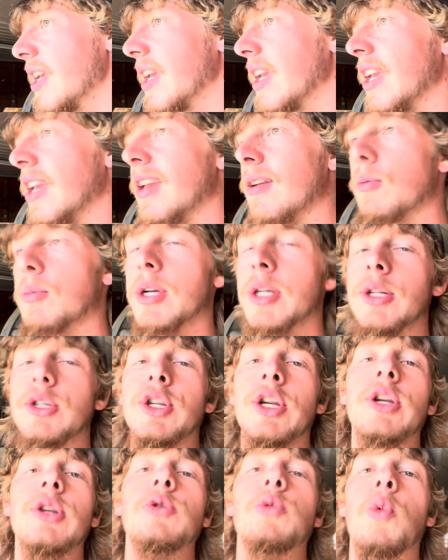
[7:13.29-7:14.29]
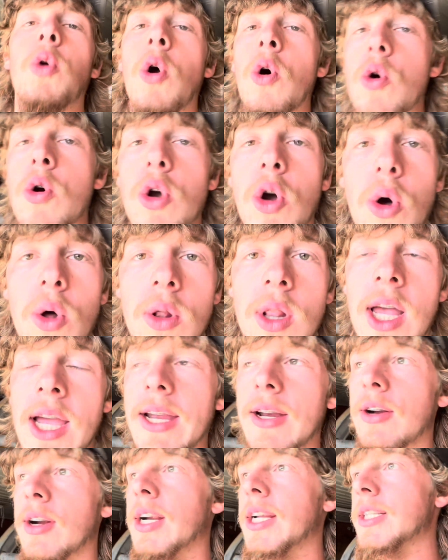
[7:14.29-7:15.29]
it would just roll coal
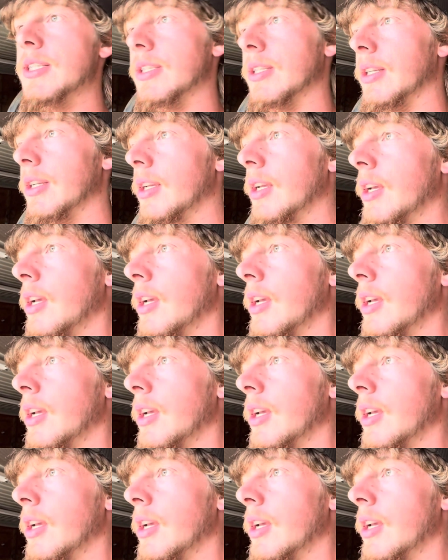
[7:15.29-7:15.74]
like crazy.